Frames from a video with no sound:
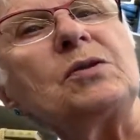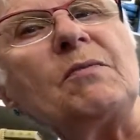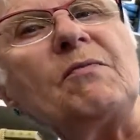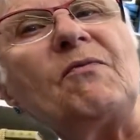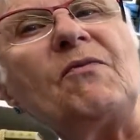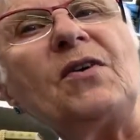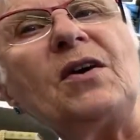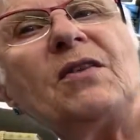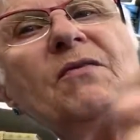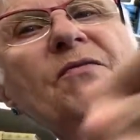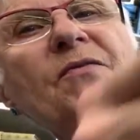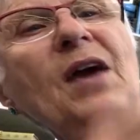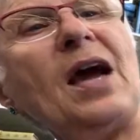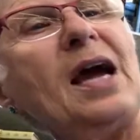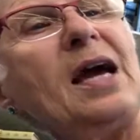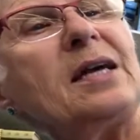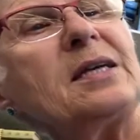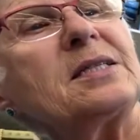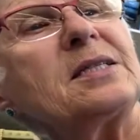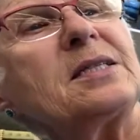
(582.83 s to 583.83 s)
some fun
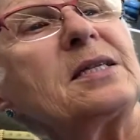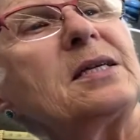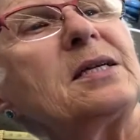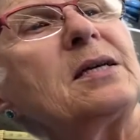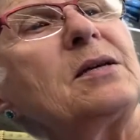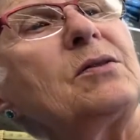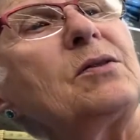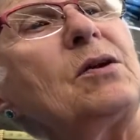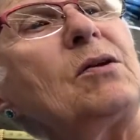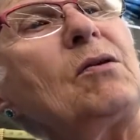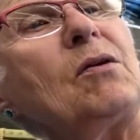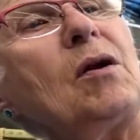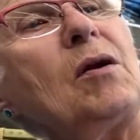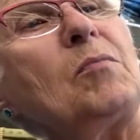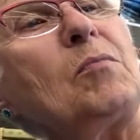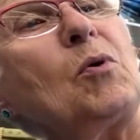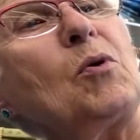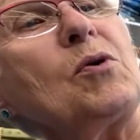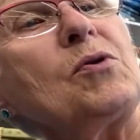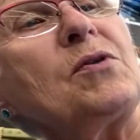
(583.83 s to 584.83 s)
facts. There are
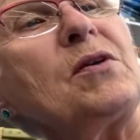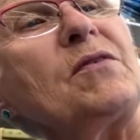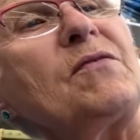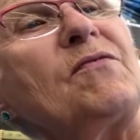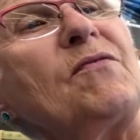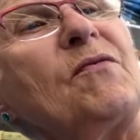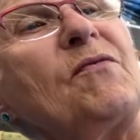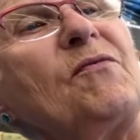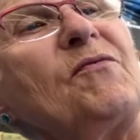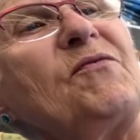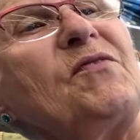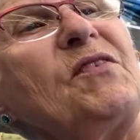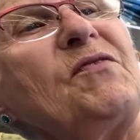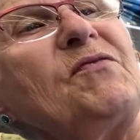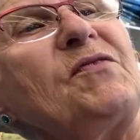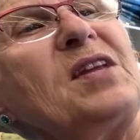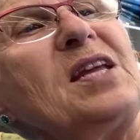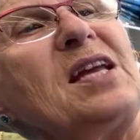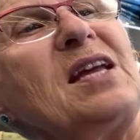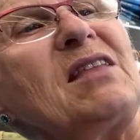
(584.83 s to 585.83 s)
more than
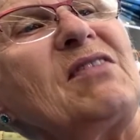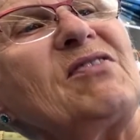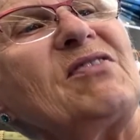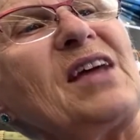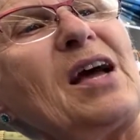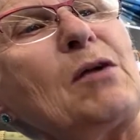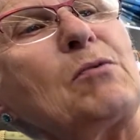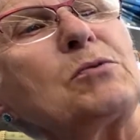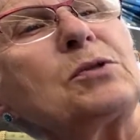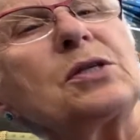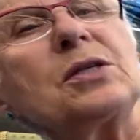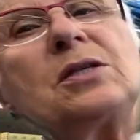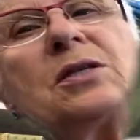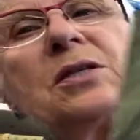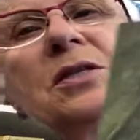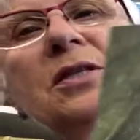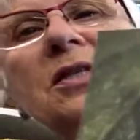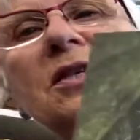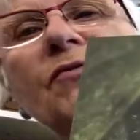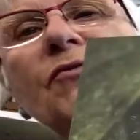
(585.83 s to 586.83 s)

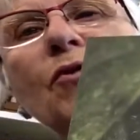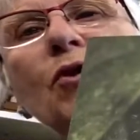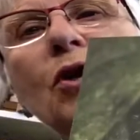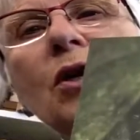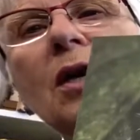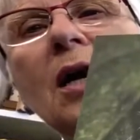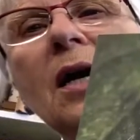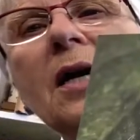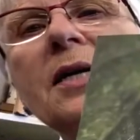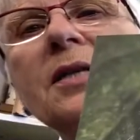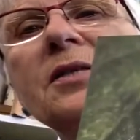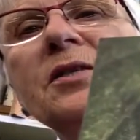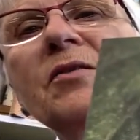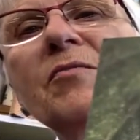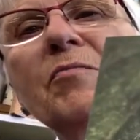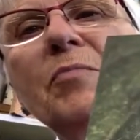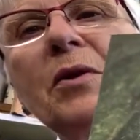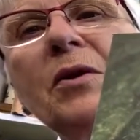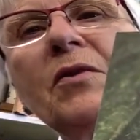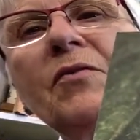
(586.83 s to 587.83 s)
15,000 different kinds
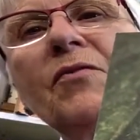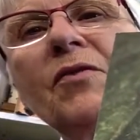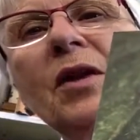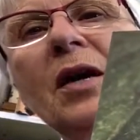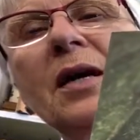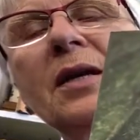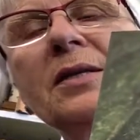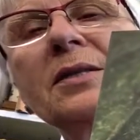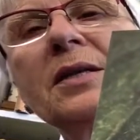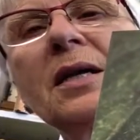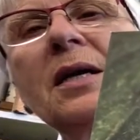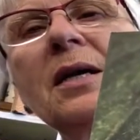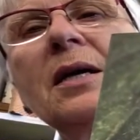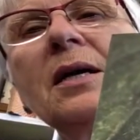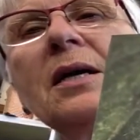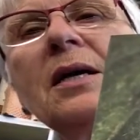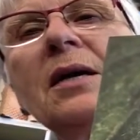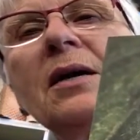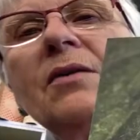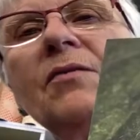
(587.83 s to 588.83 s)
of butterflies.
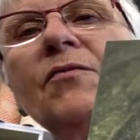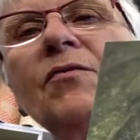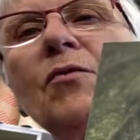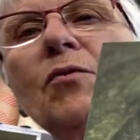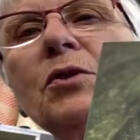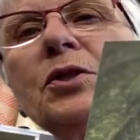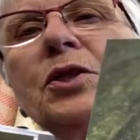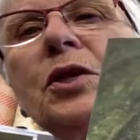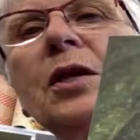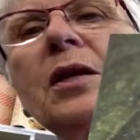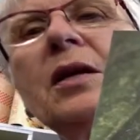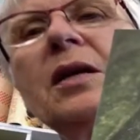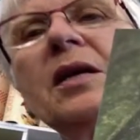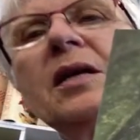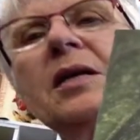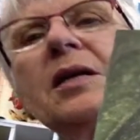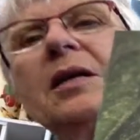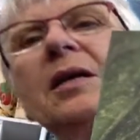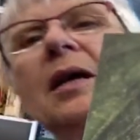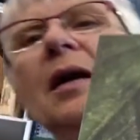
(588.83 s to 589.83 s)

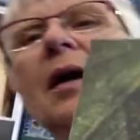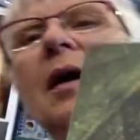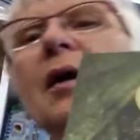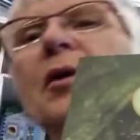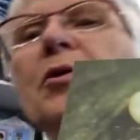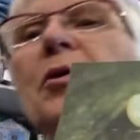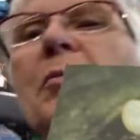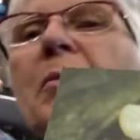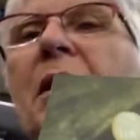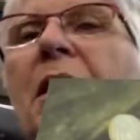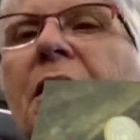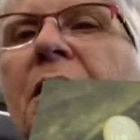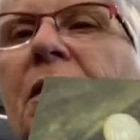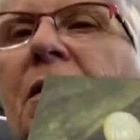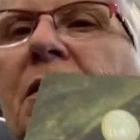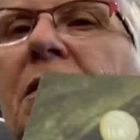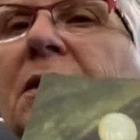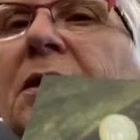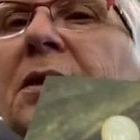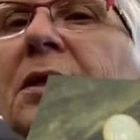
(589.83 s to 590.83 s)
Unfortunately, the
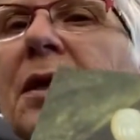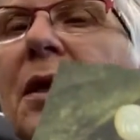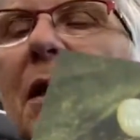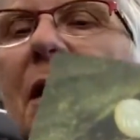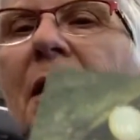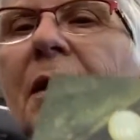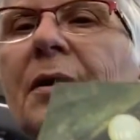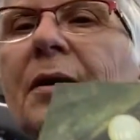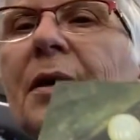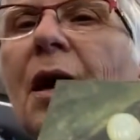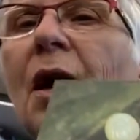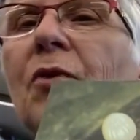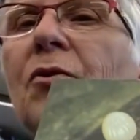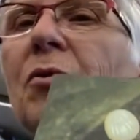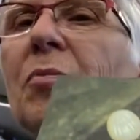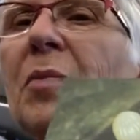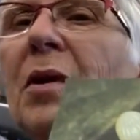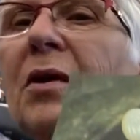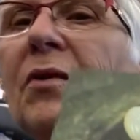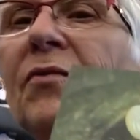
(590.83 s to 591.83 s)
monarchs and other
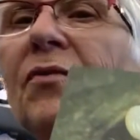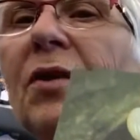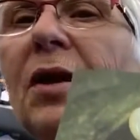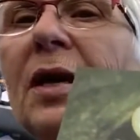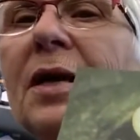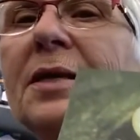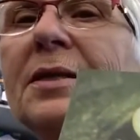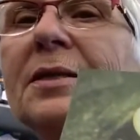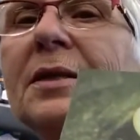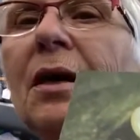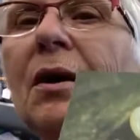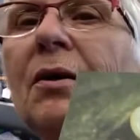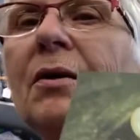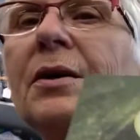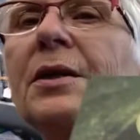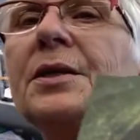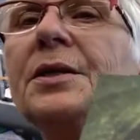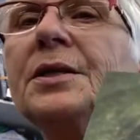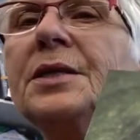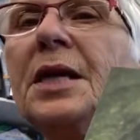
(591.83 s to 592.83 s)
butterflies are
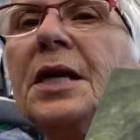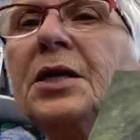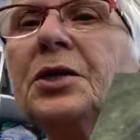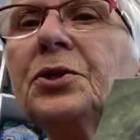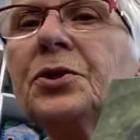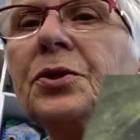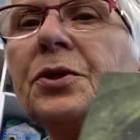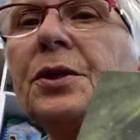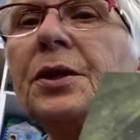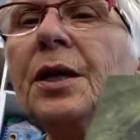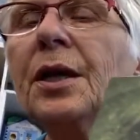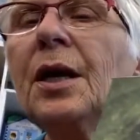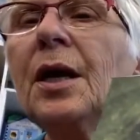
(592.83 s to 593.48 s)
endangered